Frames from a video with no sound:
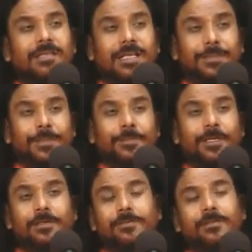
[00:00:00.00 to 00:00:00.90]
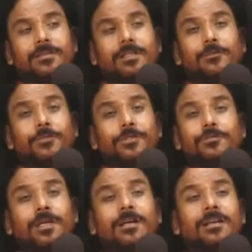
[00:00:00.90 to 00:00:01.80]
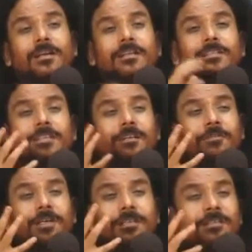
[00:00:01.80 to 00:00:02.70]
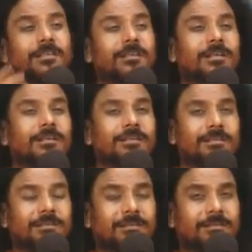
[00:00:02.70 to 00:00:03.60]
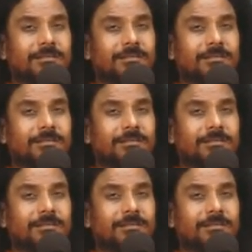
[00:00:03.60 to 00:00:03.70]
Remember, then we do not understand what is reality.